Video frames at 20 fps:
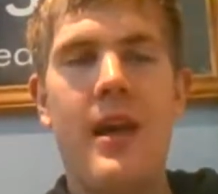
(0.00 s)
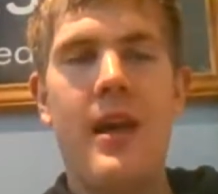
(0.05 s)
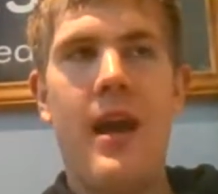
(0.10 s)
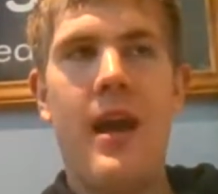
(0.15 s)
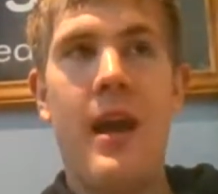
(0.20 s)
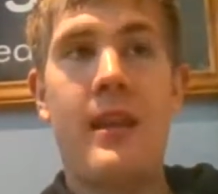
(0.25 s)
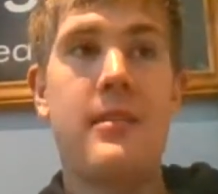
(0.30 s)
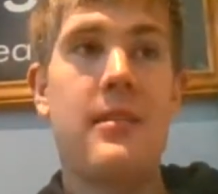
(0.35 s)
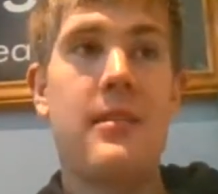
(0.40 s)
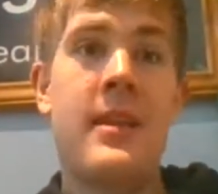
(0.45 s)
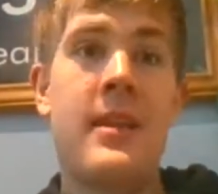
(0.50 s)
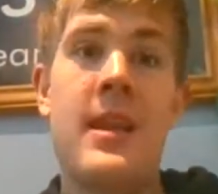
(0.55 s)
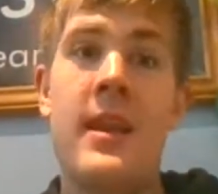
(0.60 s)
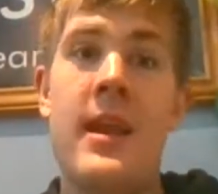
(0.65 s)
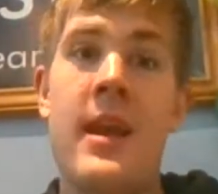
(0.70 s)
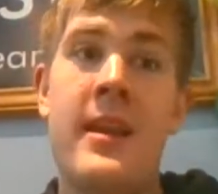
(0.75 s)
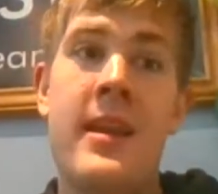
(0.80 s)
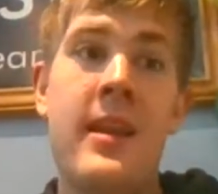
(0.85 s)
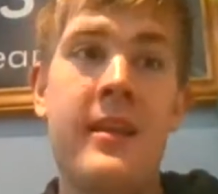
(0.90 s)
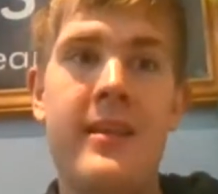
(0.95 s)
And I
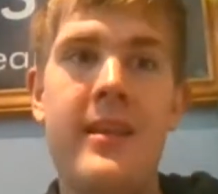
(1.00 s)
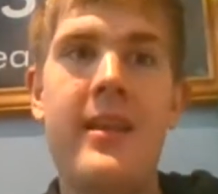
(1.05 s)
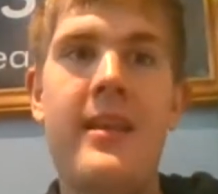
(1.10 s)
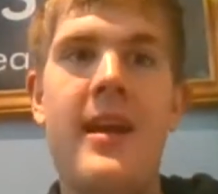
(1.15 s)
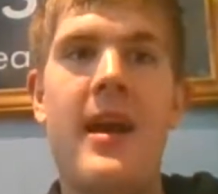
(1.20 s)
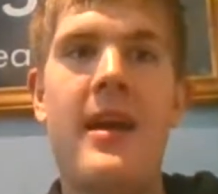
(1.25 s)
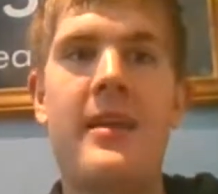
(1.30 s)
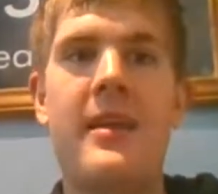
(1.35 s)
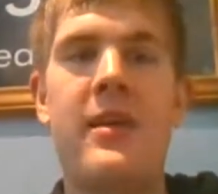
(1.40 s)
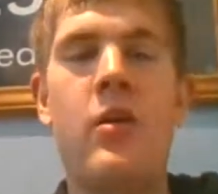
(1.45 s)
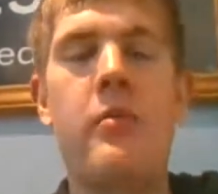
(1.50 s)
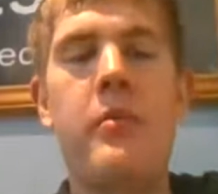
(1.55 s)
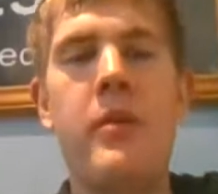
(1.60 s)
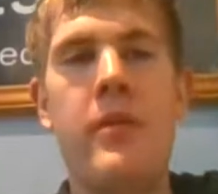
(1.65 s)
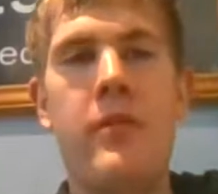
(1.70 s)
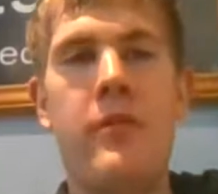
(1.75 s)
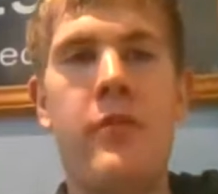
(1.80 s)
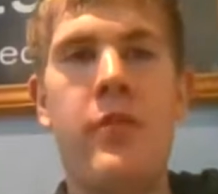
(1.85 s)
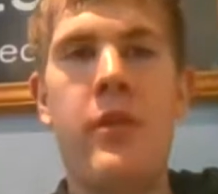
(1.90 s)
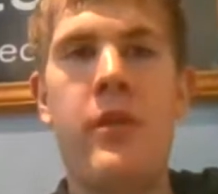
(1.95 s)
nearly did, had it not
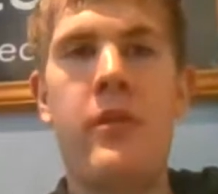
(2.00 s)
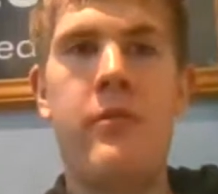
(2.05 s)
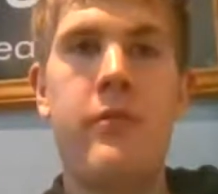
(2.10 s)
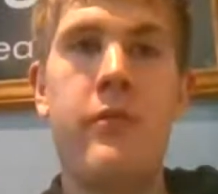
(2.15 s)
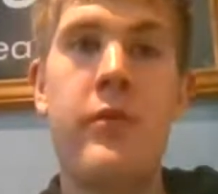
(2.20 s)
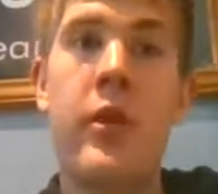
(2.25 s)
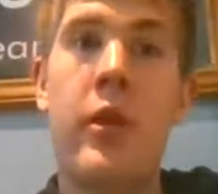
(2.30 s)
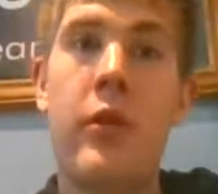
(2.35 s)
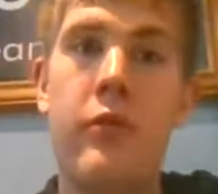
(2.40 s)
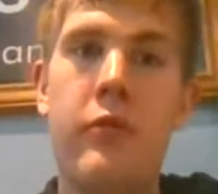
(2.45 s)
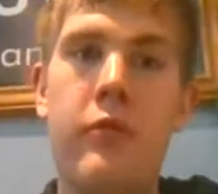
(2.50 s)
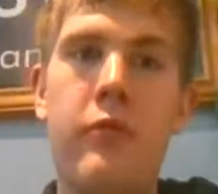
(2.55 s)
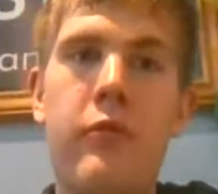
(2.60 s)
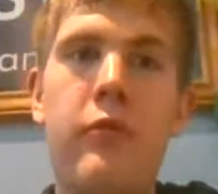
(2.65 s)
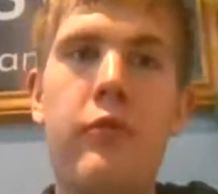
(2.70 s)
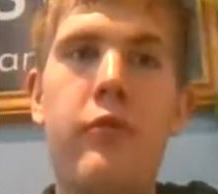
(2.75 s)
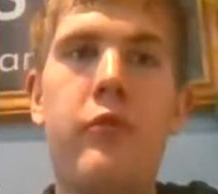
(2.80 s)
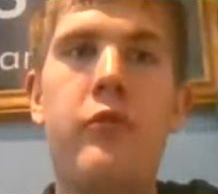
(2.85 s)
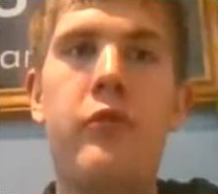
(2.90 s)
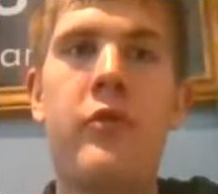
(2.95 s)
been for
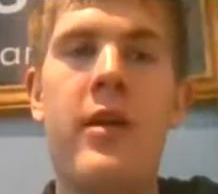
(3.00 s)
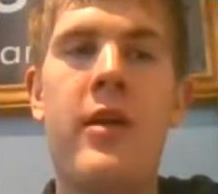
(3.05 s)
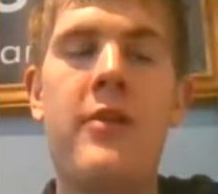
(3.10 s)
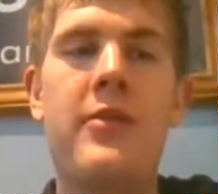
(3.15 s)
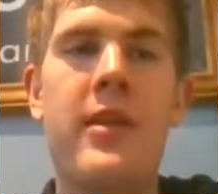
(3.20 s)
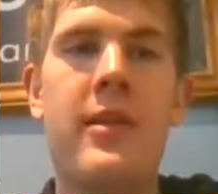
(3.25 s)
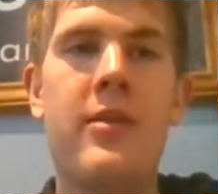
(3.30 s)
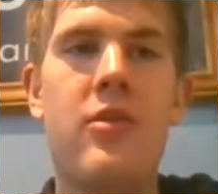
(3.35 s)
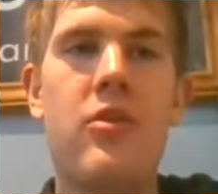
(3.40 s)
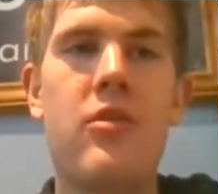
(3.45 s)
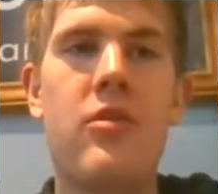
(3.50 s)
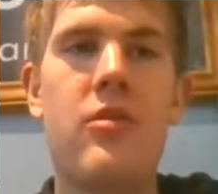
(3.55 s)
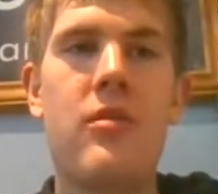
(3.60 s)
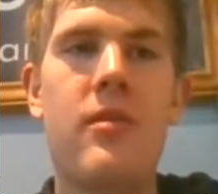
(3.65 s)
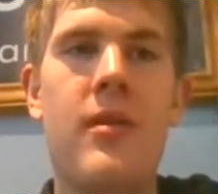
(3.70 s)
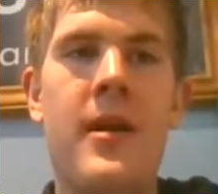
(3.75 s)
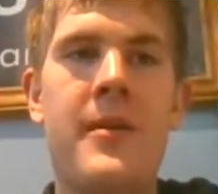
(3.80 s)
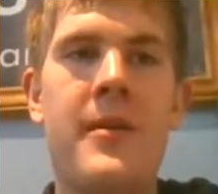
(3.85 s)
the avalanche.